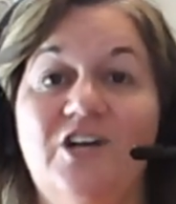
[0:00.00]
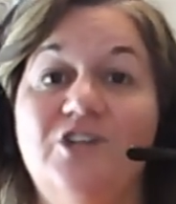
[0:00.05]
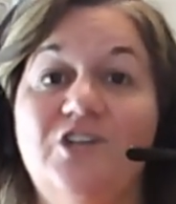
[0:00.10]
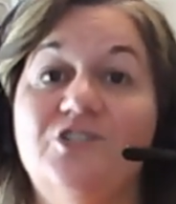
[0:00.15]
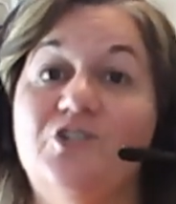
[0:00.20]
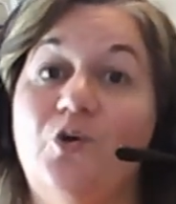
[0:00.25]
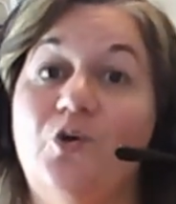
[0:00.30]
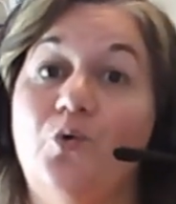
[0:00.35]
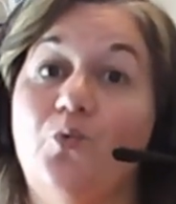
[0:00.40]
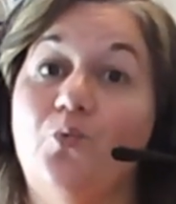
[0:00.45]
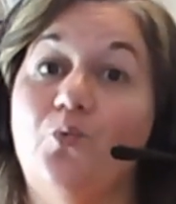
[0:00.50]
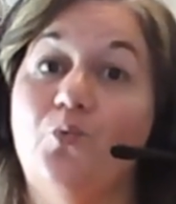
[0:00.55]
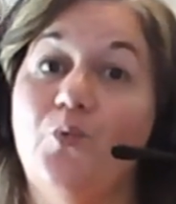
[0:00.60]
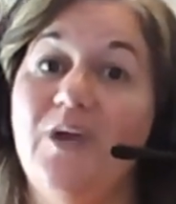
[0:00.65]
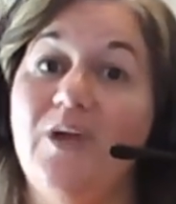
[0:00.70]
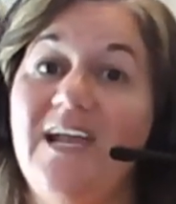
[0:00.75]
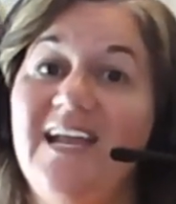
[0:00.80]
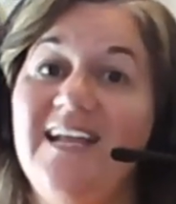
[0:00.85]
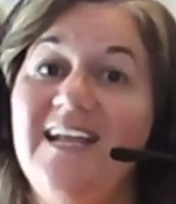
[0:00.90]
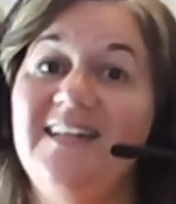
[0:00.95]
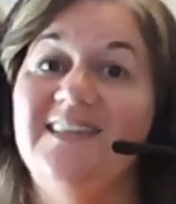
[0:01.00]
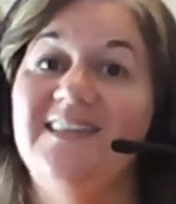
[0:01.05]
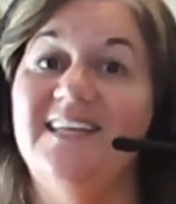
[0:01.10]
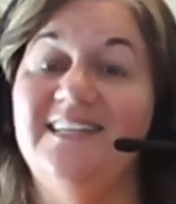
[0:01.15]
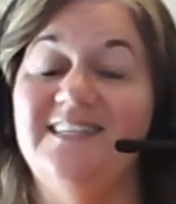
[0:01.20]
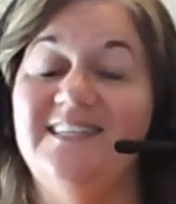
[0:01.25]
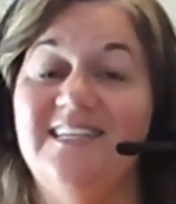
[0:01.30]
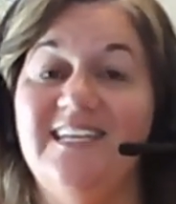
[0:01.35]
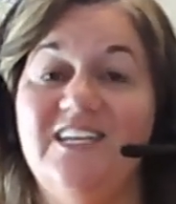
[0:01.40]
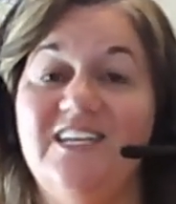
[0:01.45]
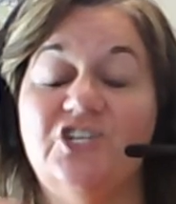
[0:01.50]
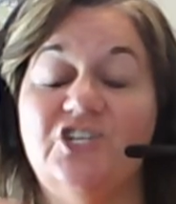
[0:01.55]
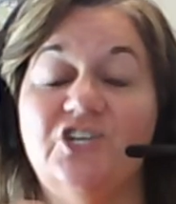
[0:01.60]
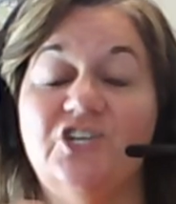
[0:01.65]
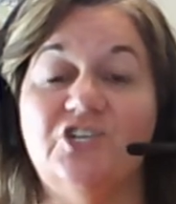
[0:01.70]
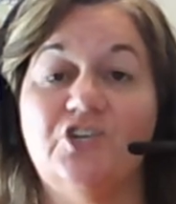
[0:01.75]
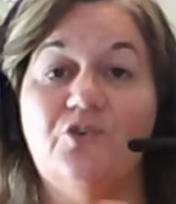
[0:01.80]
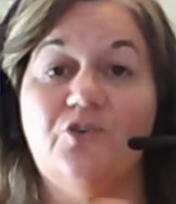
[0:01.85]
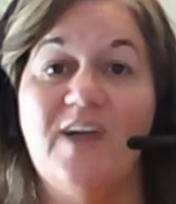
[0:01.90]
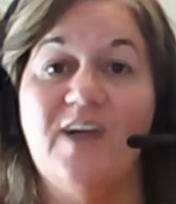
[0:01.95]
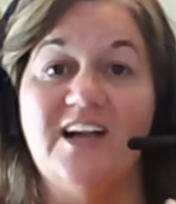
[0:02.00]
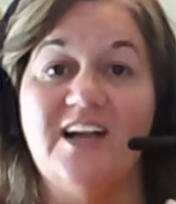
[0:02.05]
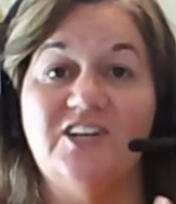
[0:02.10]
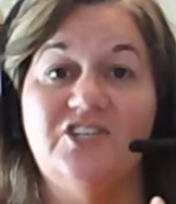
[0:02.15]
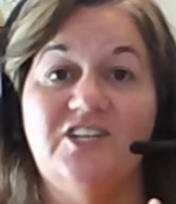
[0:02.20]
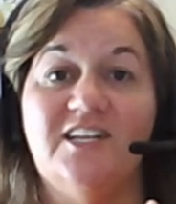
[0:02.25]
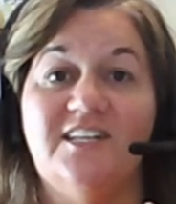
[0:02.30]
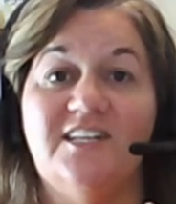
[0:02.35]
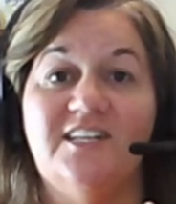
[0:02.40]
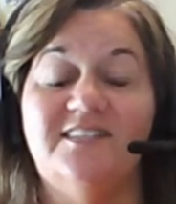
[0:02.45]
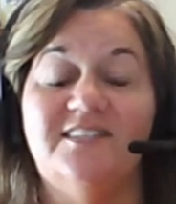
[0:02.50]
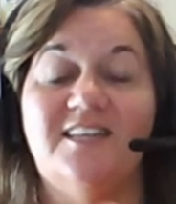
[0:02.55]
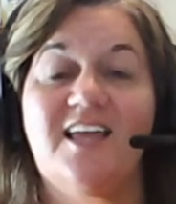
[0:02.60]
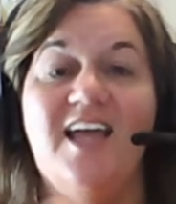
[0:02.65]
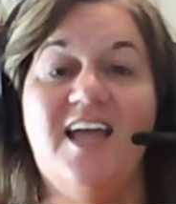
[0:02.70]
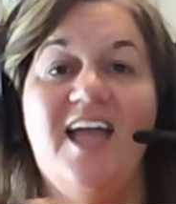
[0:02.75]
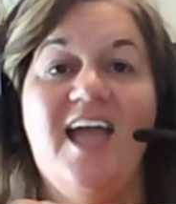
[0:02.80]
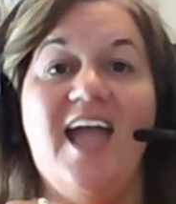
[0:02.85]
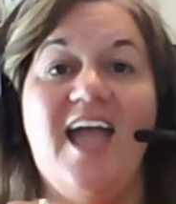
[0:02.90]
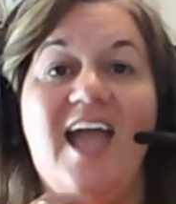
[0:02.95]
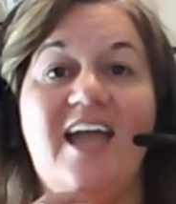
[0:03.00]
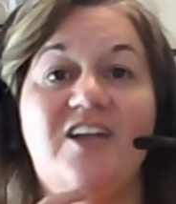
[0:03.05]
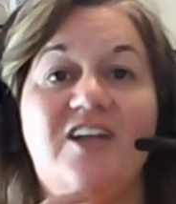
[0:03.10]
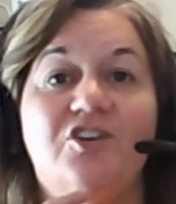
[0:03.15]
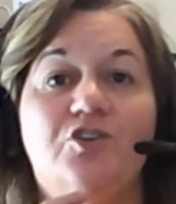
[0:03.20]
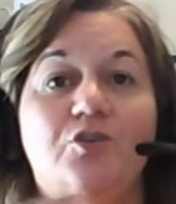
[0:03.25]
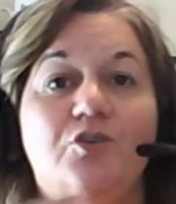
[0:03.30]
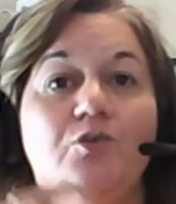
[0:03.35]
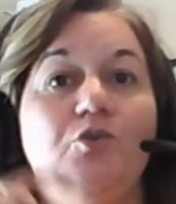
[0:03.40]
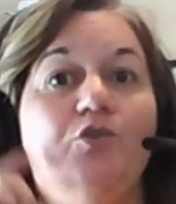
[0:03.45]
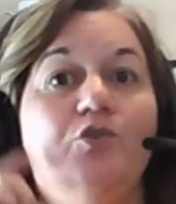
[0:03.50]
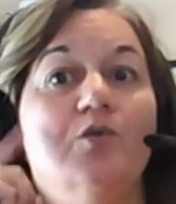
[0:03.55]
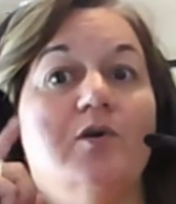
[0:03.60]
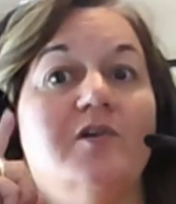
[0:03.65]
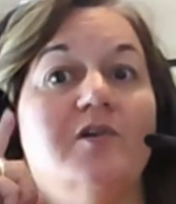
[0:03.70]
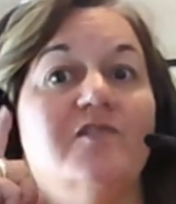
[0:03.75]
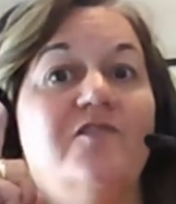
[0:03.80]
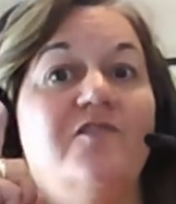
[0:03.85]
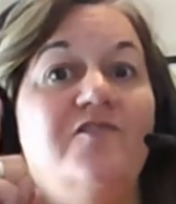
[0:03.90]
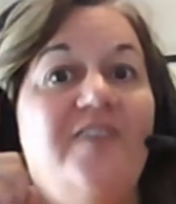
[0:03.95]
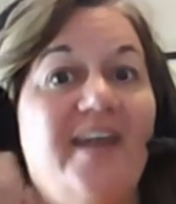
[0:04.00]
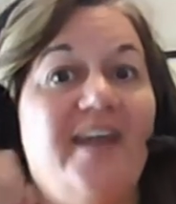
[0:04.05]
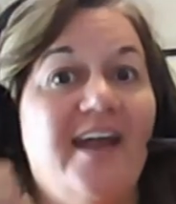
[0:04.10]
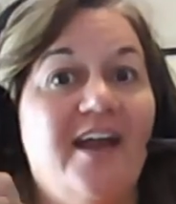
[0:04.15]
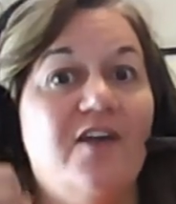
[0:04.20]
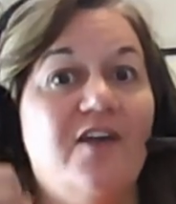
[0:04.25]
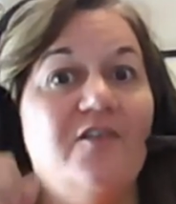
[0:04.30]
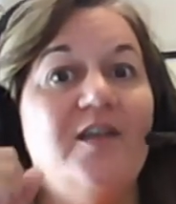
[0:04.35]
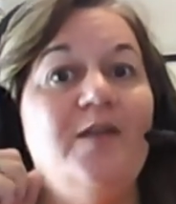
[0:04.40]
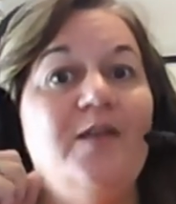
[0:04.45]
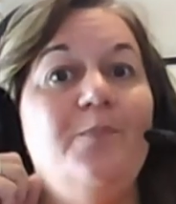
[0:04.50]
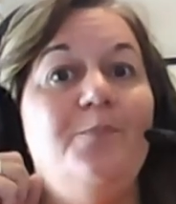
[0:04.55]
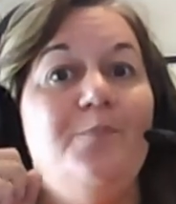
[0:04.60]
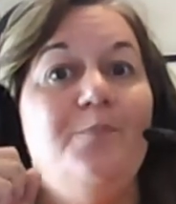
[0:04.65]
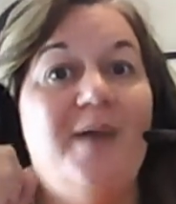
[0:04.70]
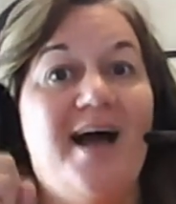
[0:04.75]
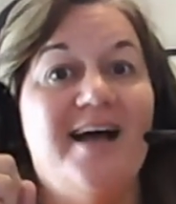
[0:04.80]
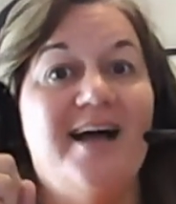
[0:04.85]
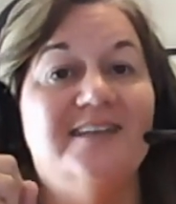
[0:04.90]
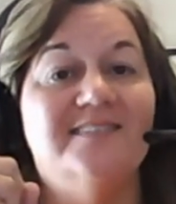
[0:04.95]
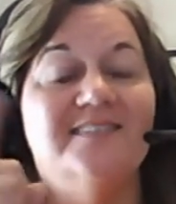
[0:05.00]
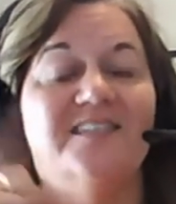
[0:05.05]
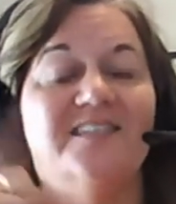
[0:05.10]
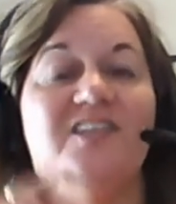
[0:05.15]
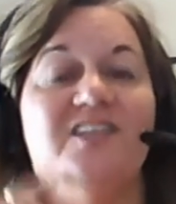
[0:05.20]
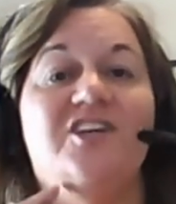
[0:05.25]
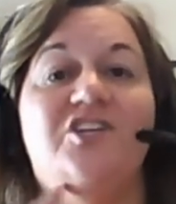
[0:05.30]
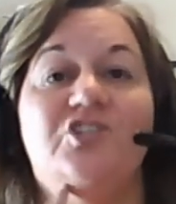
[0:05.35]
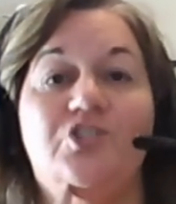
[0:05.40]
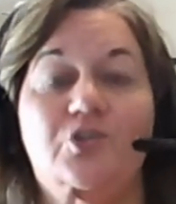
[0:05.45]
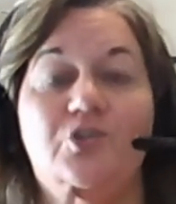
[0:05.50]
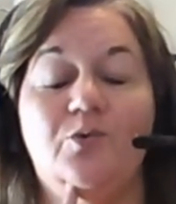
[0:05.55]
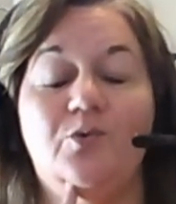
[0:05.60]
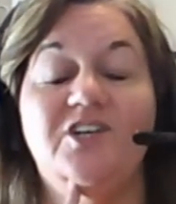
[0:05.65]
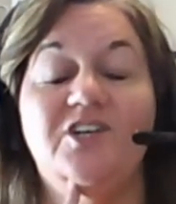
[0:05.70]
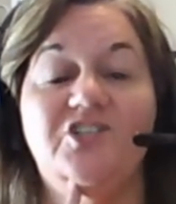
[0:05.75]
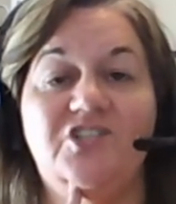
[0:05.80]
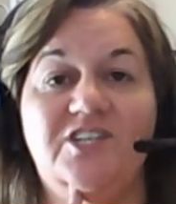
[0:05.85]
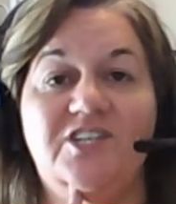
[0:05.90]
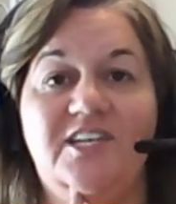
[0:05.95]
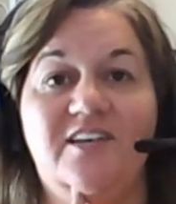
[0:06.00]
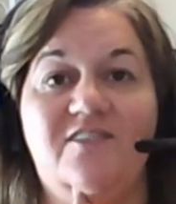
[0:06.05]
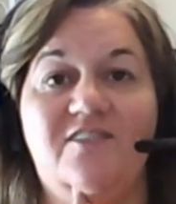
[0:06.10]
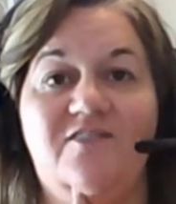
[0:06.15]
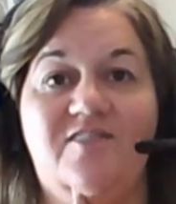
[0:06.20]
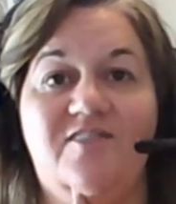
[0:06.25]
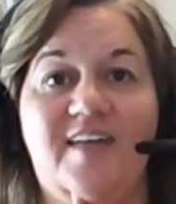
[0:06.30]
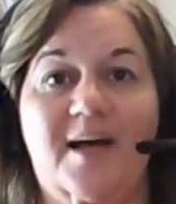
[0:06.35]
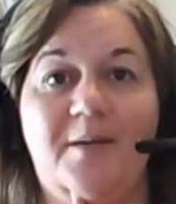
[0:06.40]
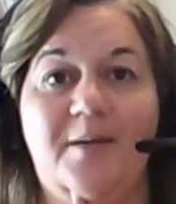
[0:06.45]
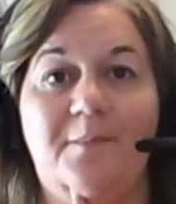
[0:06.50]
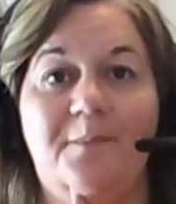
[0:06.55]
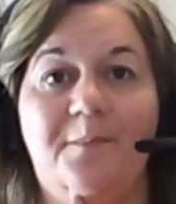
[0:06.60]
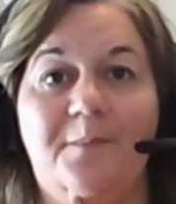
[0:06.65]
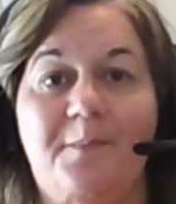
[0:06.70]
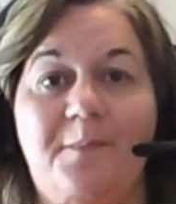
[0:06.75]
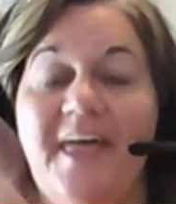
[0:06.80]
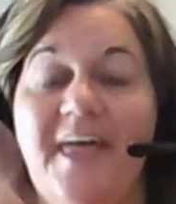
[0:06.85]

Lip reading: So read the teacher directions and do your very best to achieve them.